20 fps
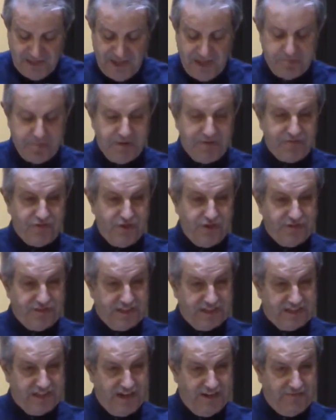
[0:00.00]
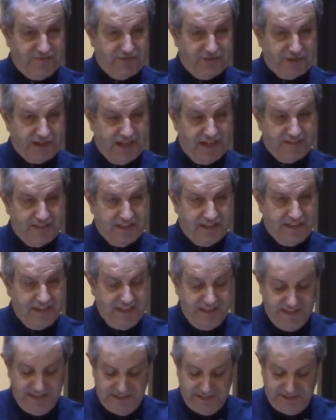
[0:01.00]
They preferred the comfort and the
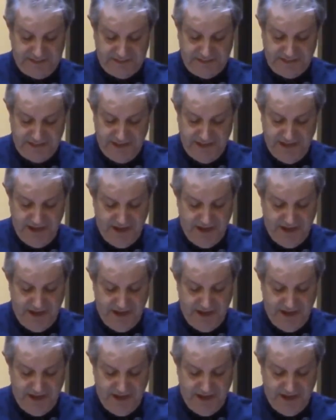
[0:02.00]
ease